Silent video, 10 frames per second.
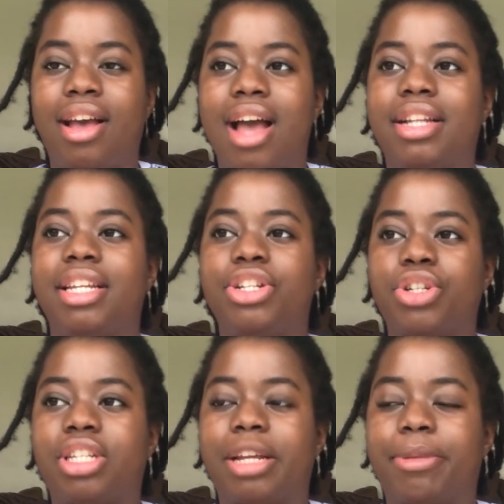And it's
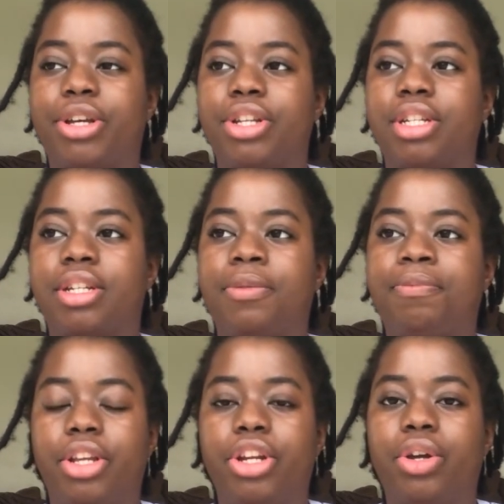interesting because,
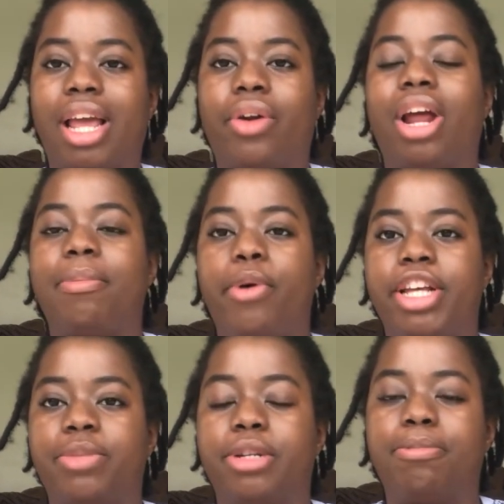rat
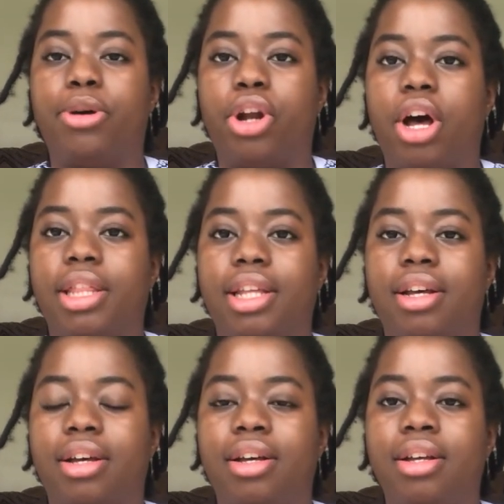poison was put on
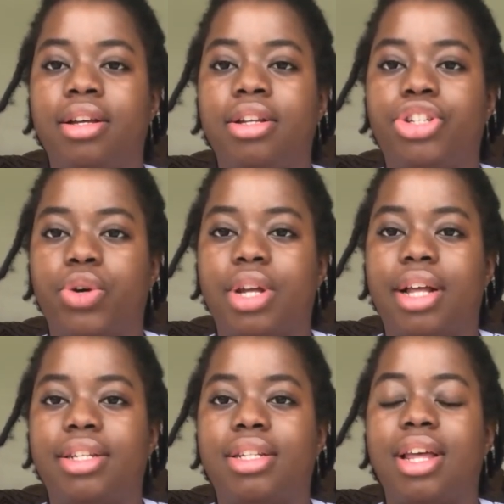the
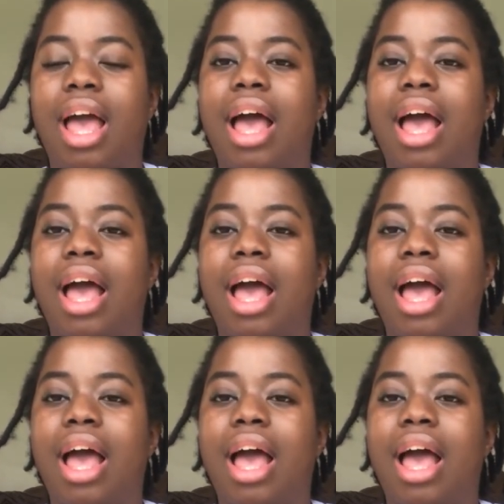donuts,